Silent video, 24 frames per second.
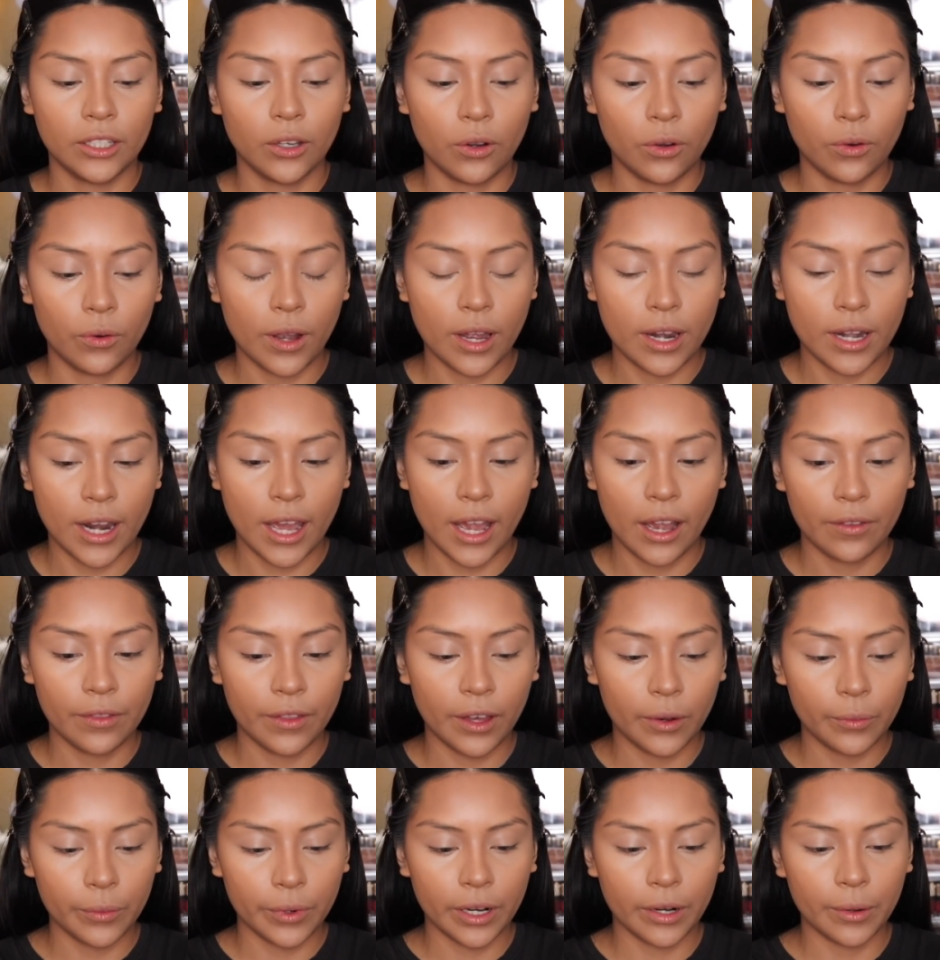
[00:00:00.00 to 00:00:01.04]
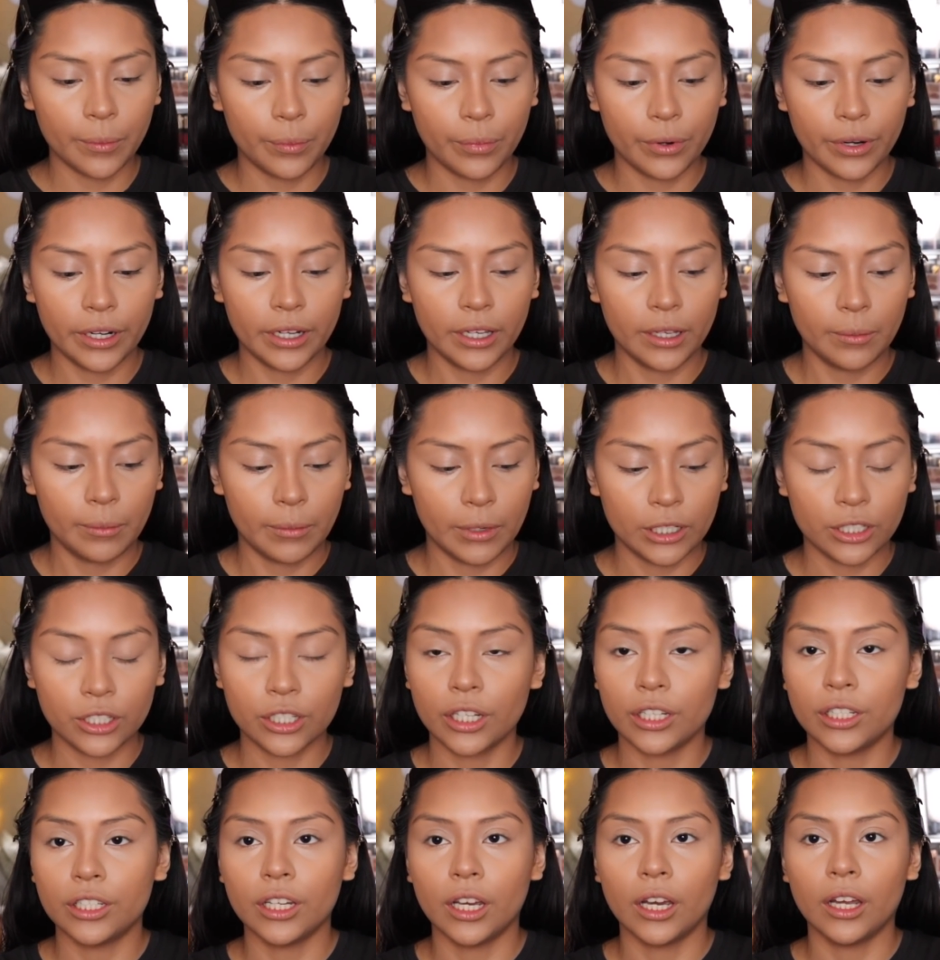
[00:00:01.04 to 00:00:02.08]
so now that we're pretty much
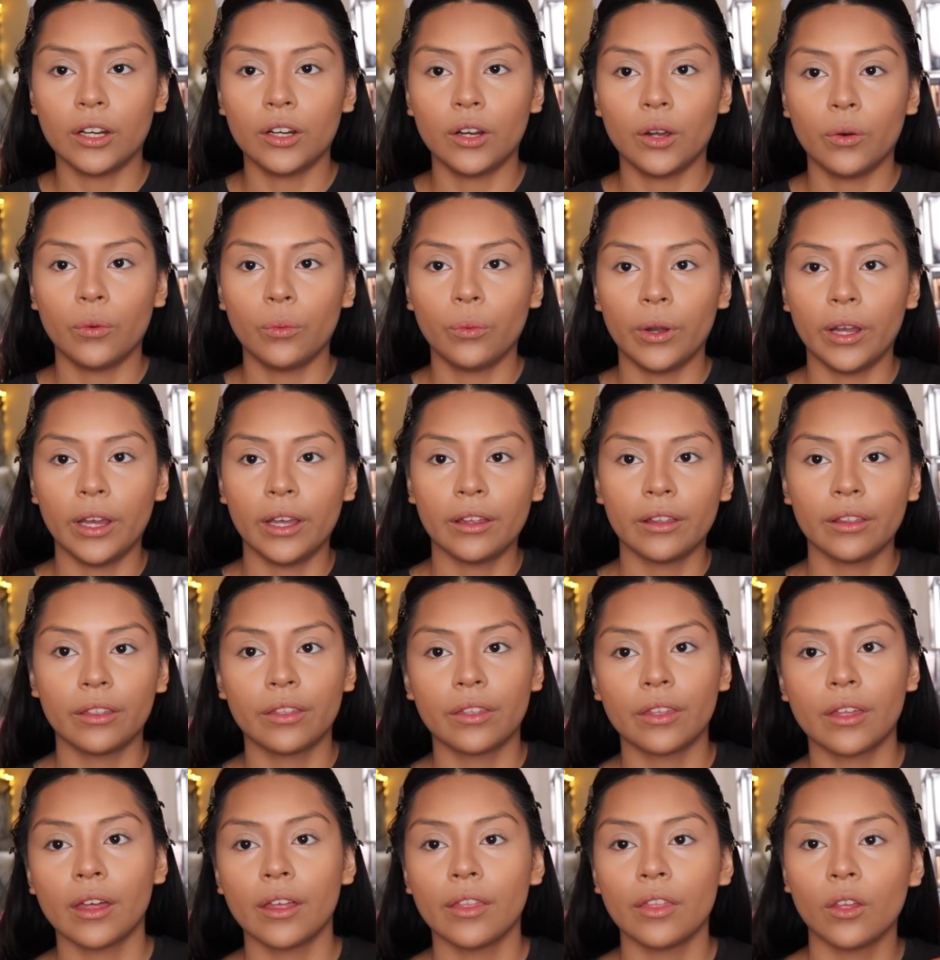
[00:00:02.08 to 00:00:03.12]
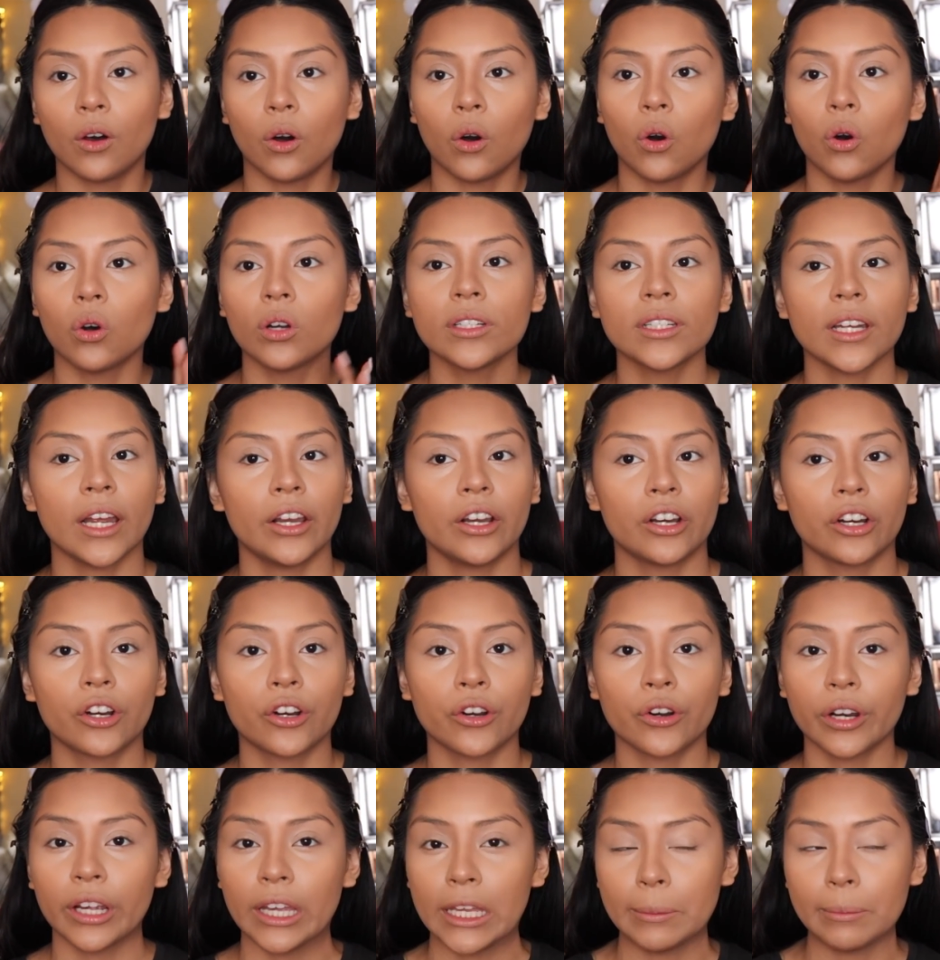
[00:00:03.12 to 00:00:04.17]
done with the whole entire
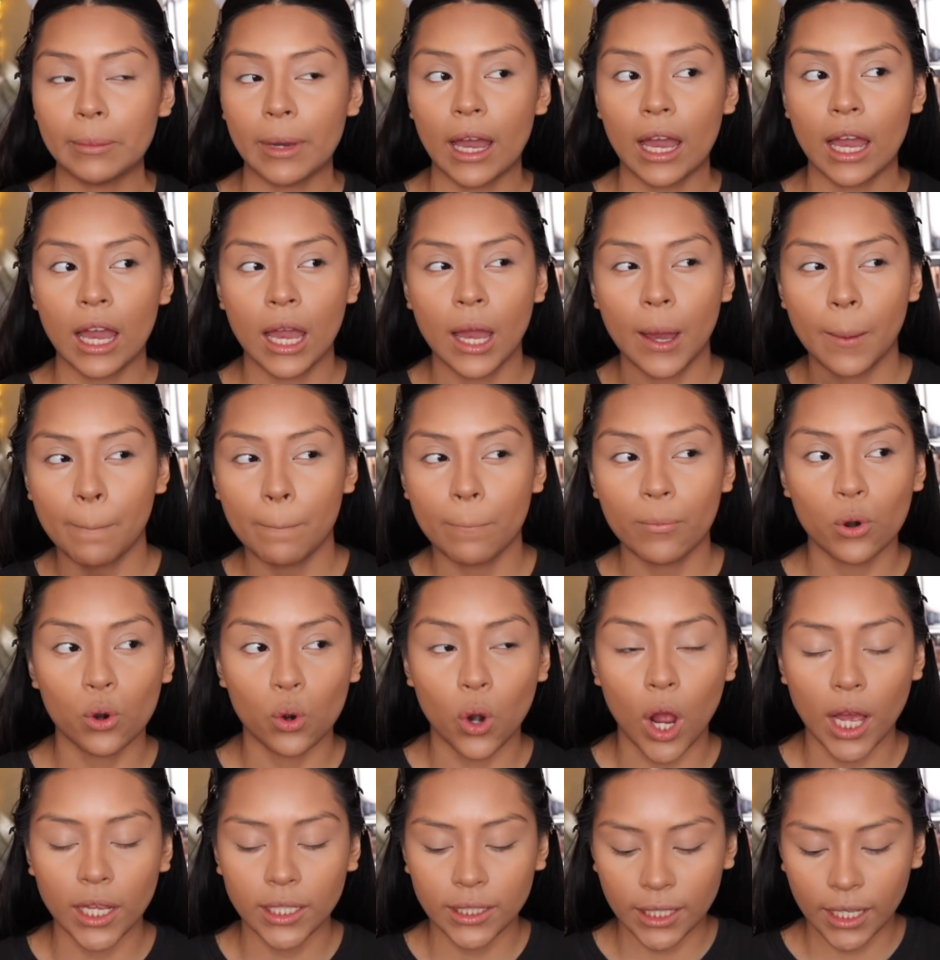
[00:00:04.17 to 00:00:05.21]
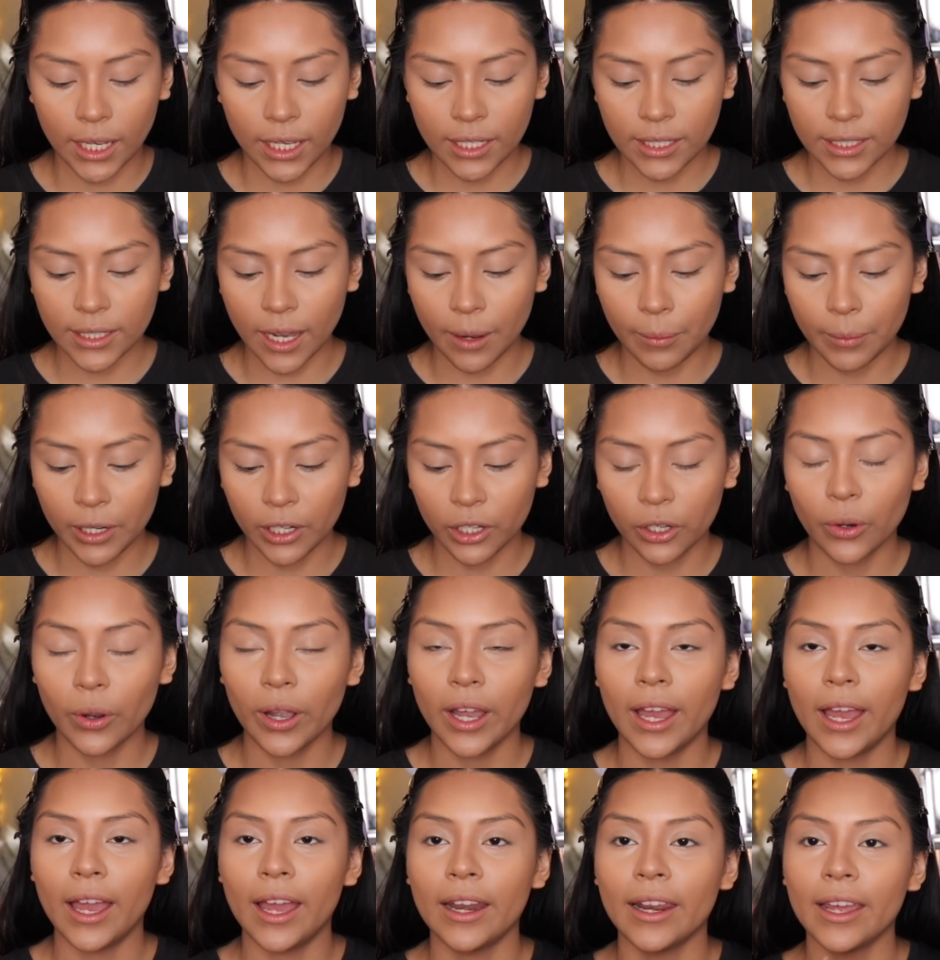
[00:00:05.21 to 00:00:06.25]
cream process, I'm gonna go
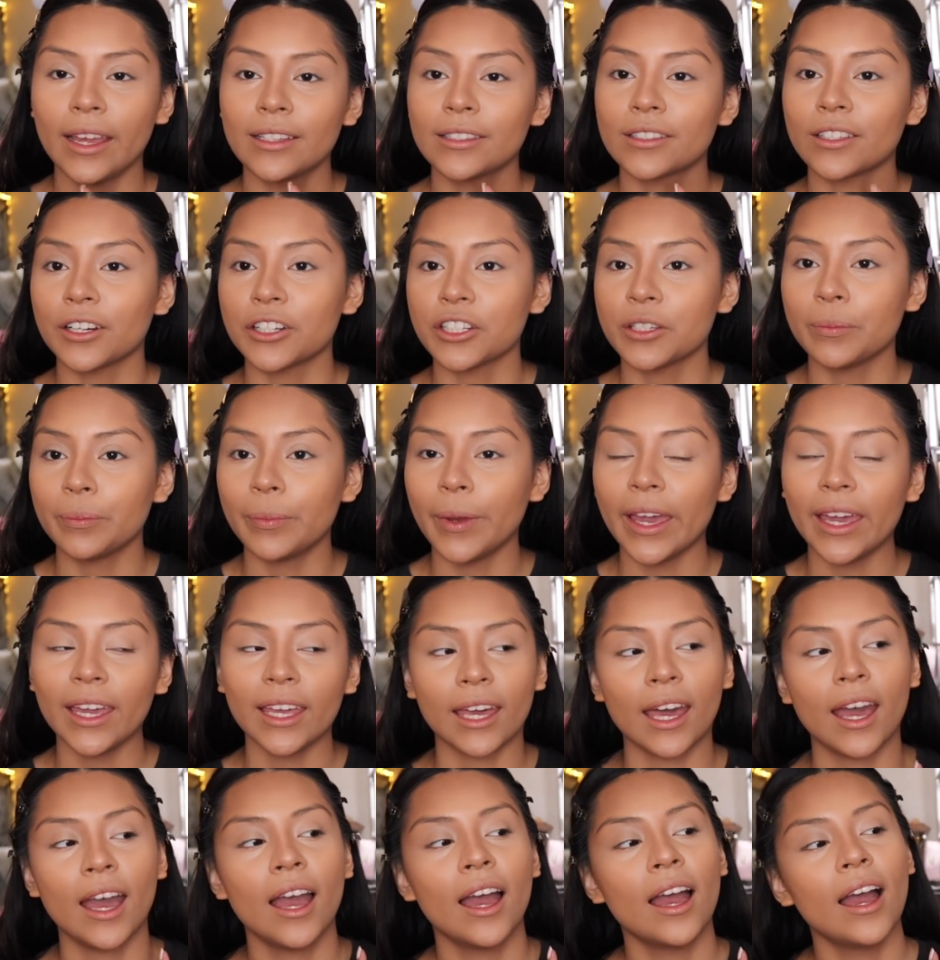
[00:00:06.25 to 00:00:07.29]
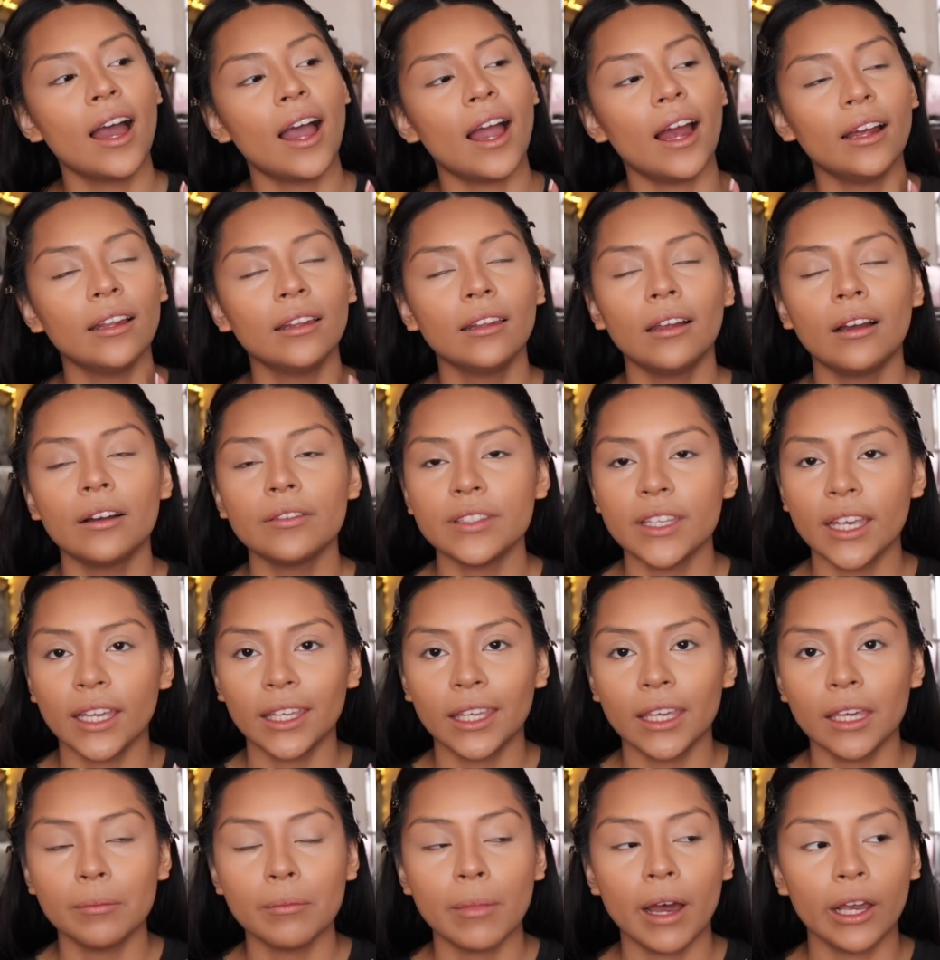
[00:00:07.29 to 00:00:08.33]
ahead and start to bake. I love
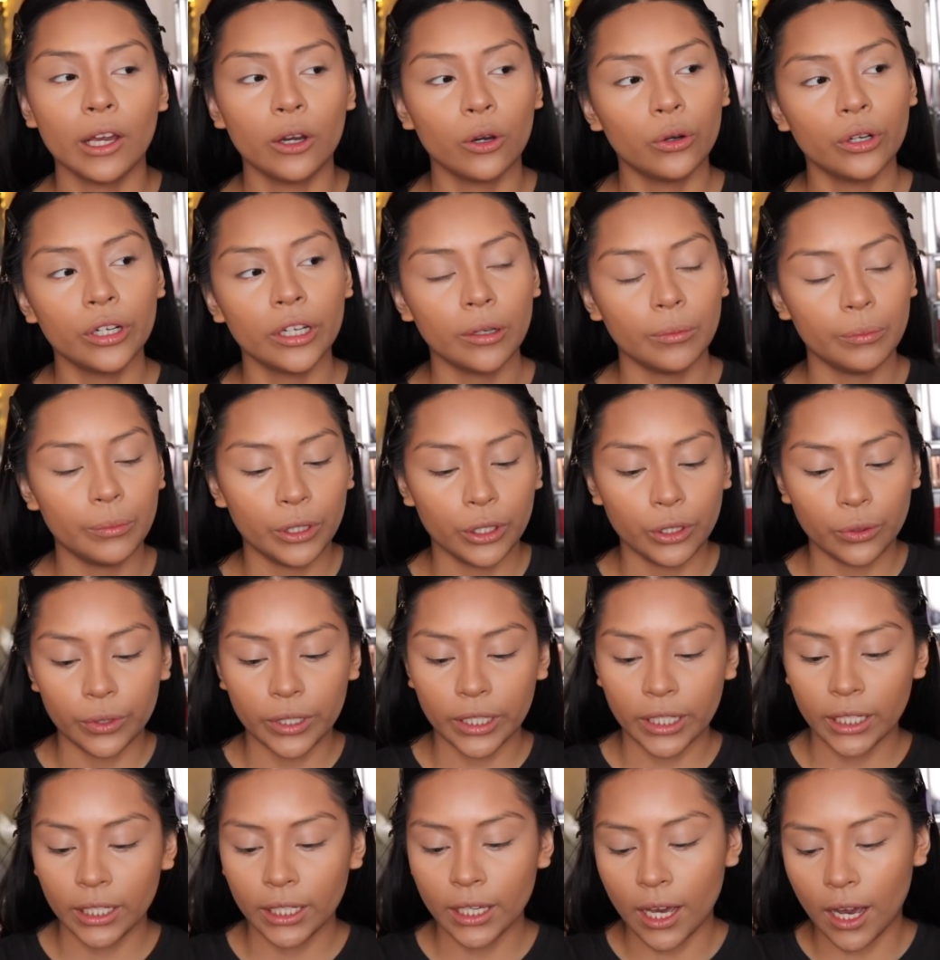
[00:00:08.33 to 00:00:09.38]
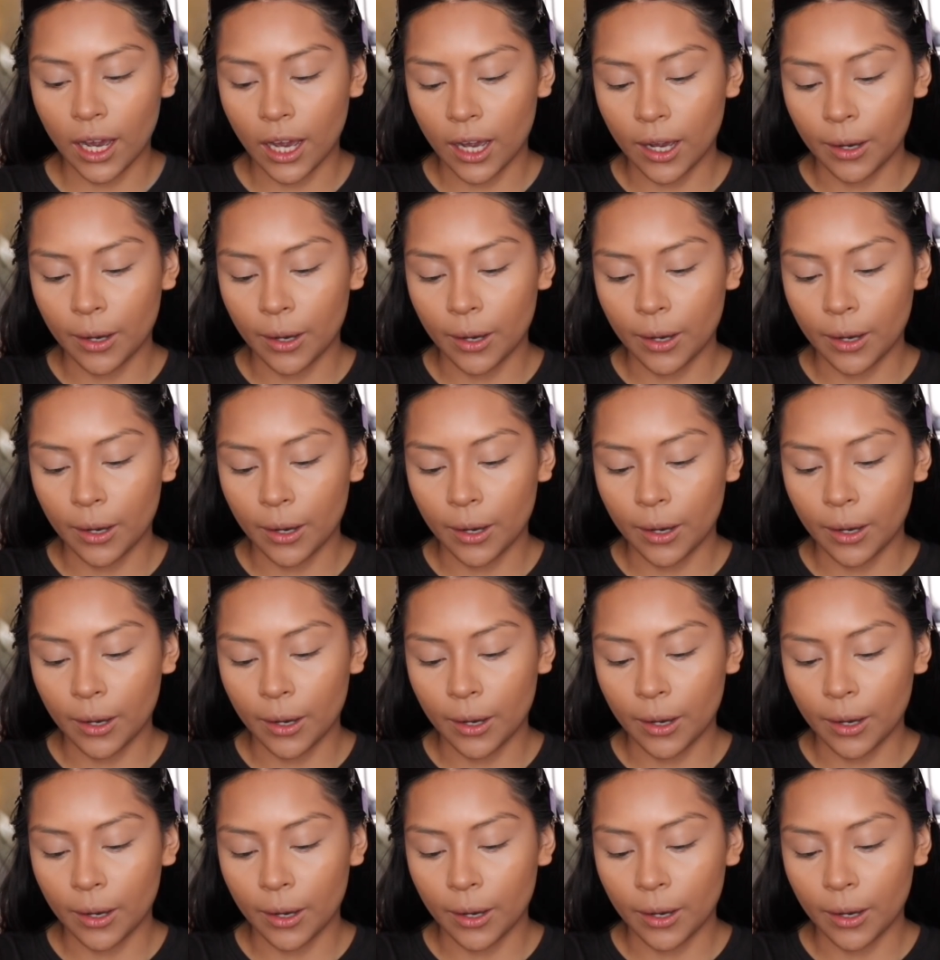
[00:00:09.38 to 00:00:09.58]
taking my Huda Beauty